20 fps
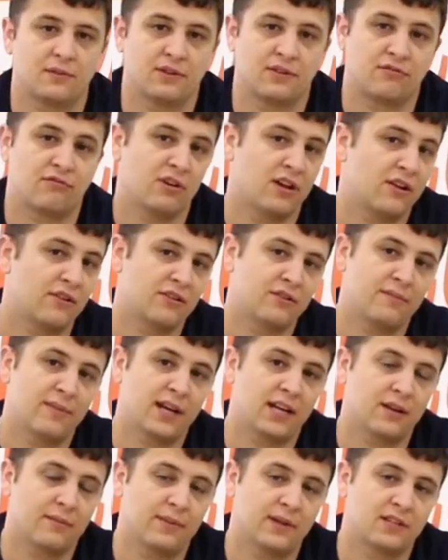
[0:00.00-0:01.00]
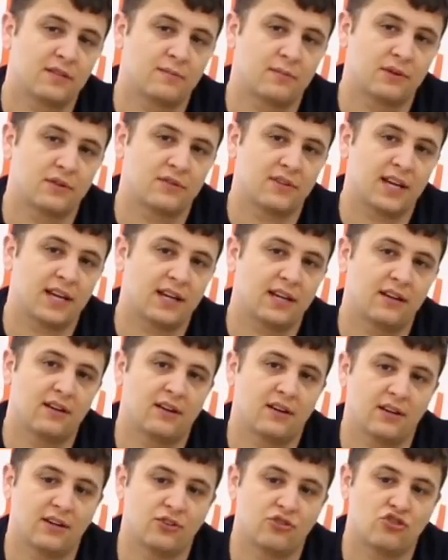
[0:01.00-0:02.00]
to 300 megabits per second
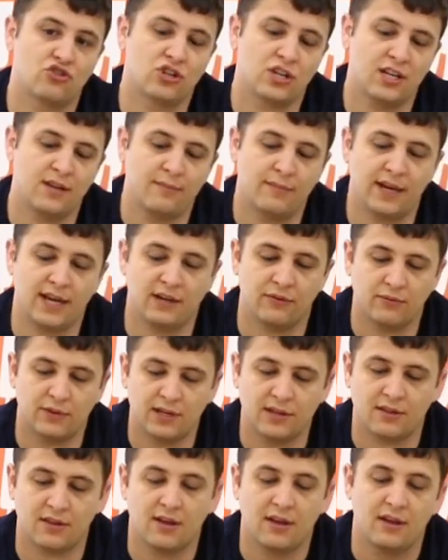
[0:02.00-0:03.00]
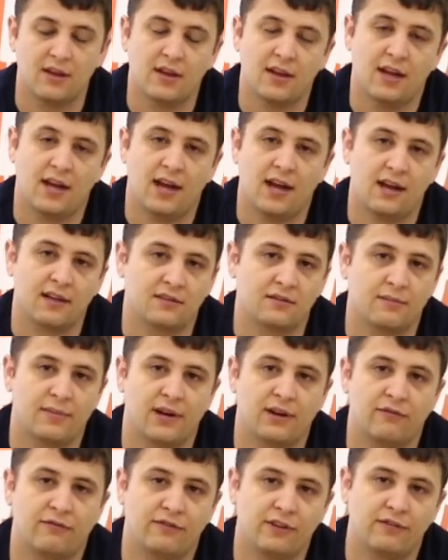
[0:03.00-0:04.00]
on a G bandwidth, has
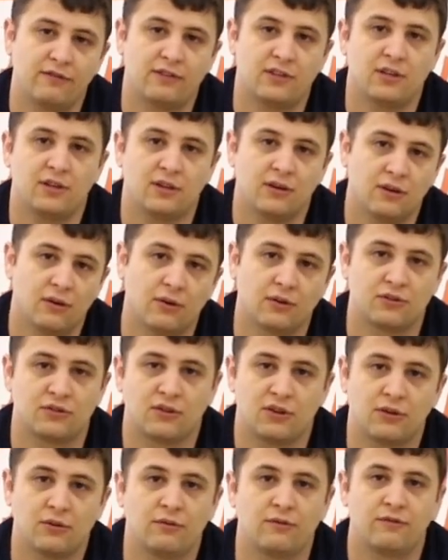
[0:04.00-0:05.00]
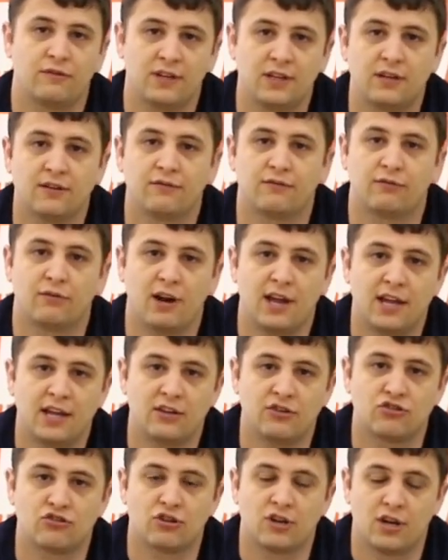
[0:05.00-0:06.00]
about 50 or so feet of
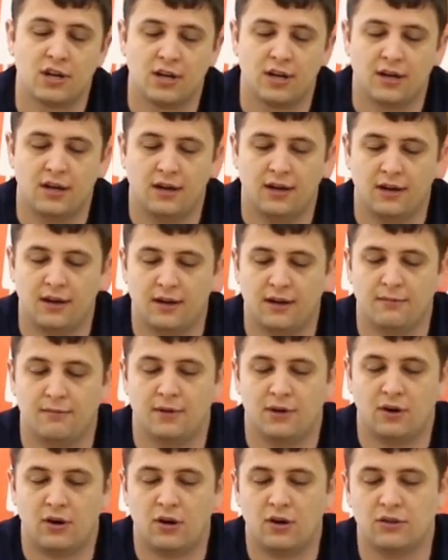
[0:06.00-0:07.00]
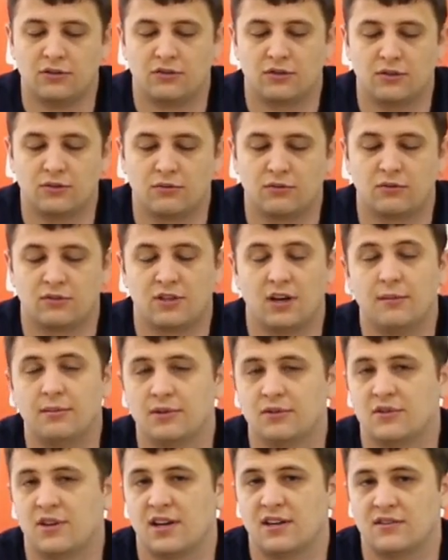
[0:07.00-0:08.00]
range. It also
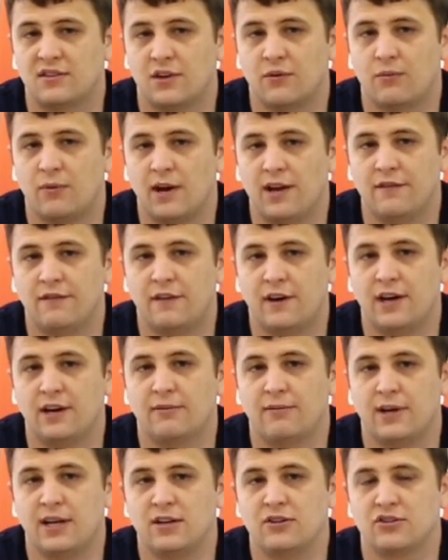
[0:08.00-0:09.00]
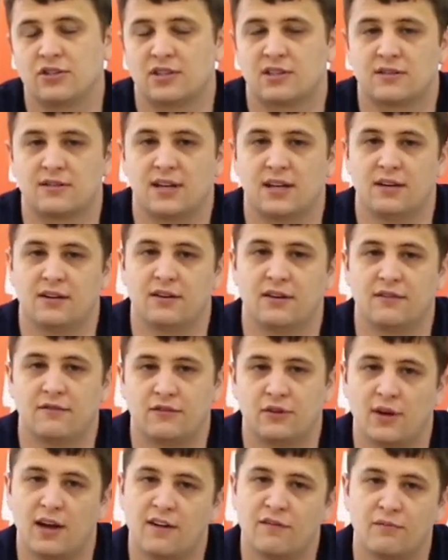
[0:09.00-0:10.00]
doubles as a Wi-Fi range extender.
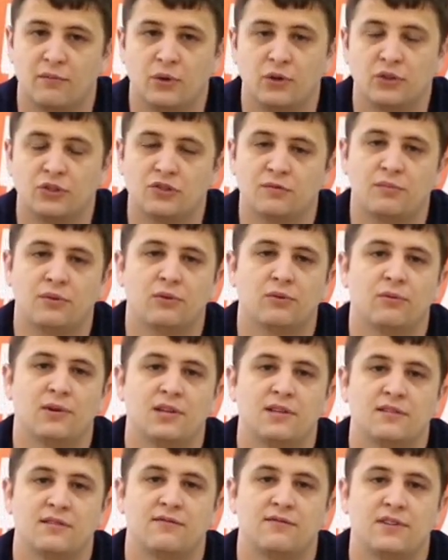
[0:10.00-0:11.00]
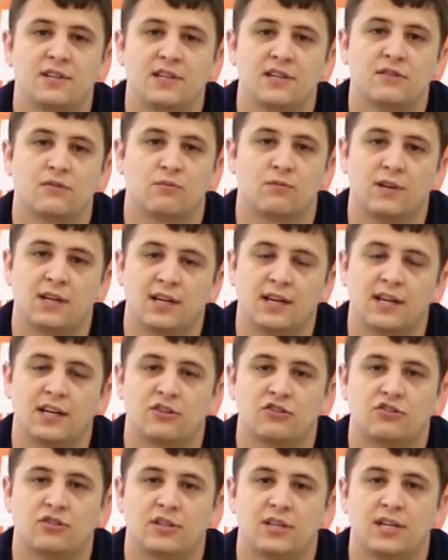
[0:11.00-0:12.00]
If you have multiple ones of these, we can
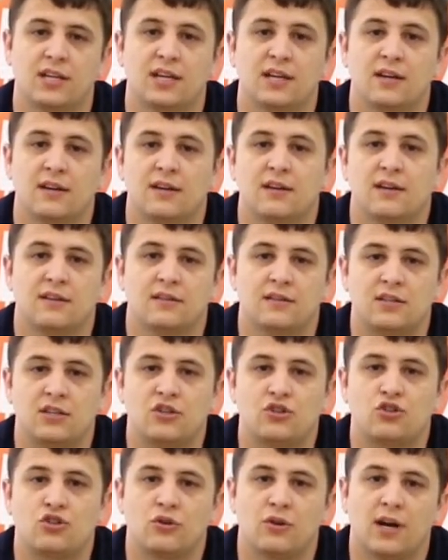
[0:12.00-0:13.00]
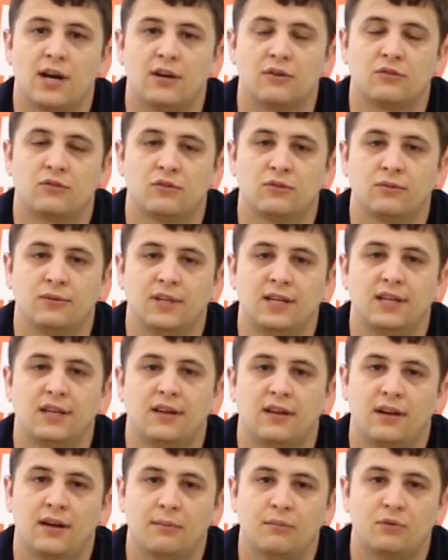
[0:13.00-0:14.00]
actually teach you how to link
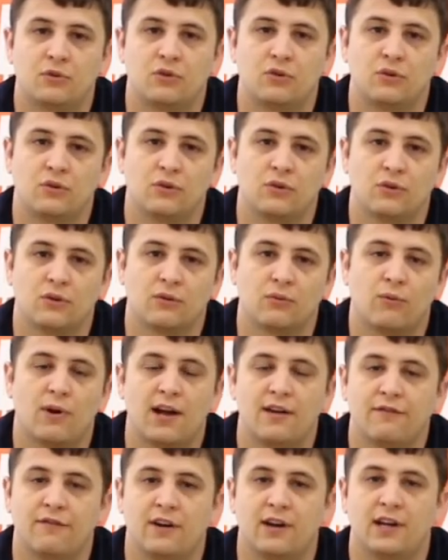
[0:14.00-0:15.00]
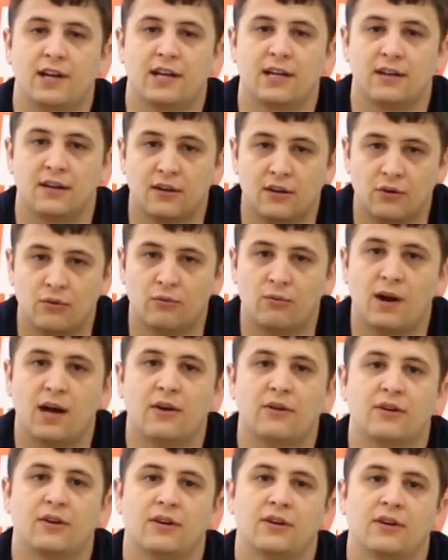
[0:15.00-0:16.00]
it up to your Wi-Fi
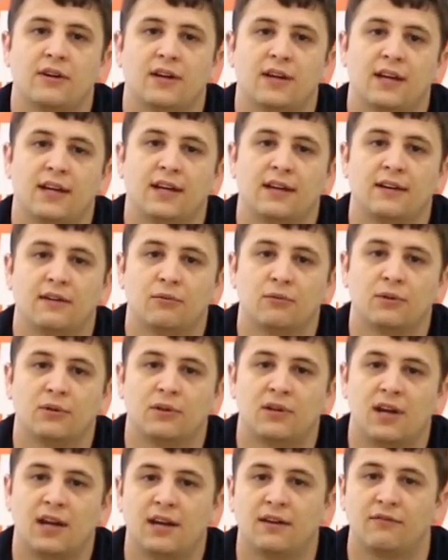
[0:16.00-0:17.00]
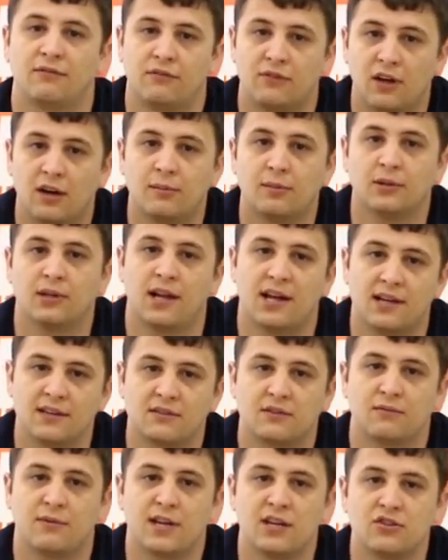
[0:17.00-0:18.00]
router, and it will kind of double
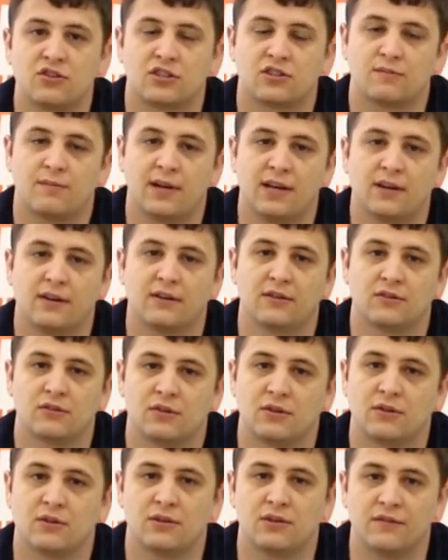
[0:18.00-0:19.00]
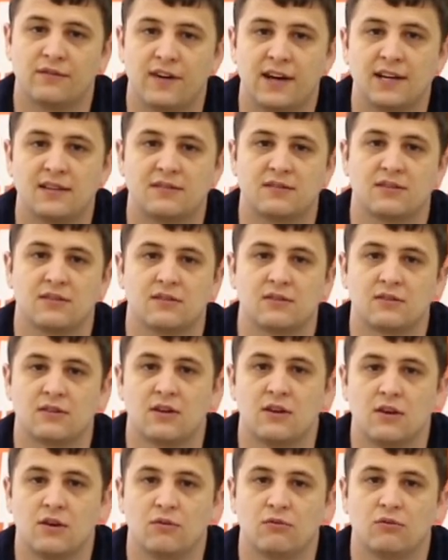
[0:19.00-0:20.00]
as a range expander, so your devices
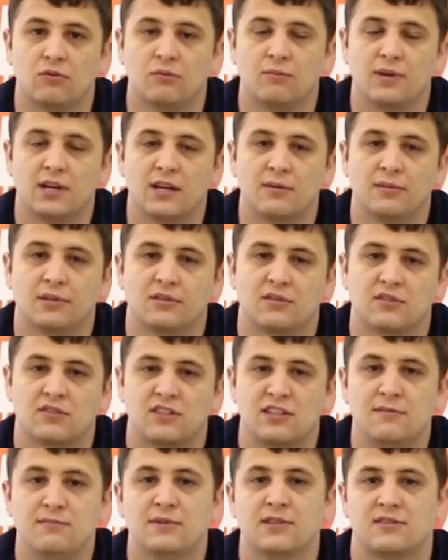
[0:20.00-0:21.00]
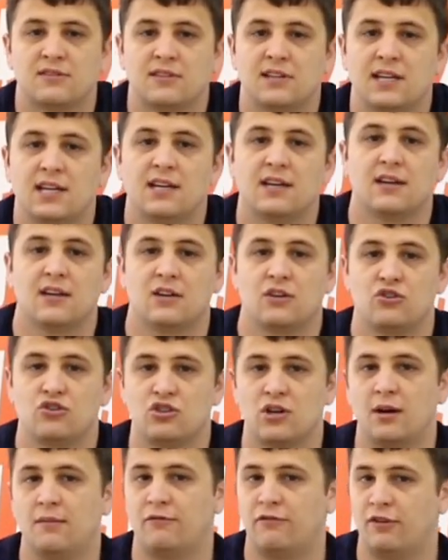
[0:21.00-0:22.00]
will be able to seamlessly
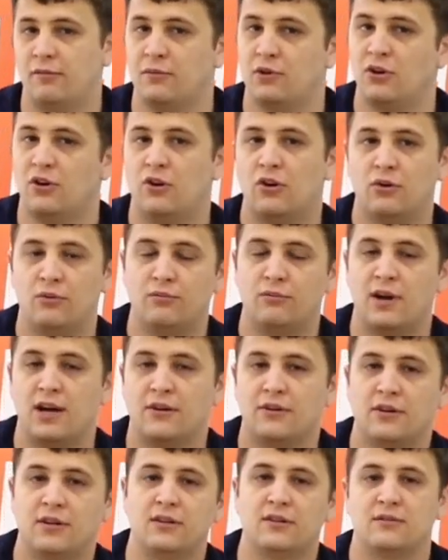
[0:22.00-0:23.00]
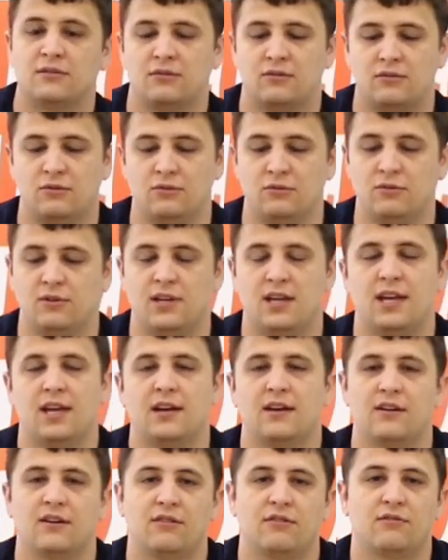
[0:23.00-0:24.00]
jump from your home router to the
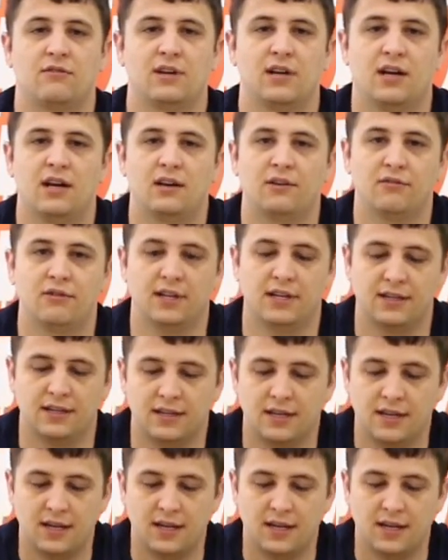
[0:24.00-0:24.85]
AR300.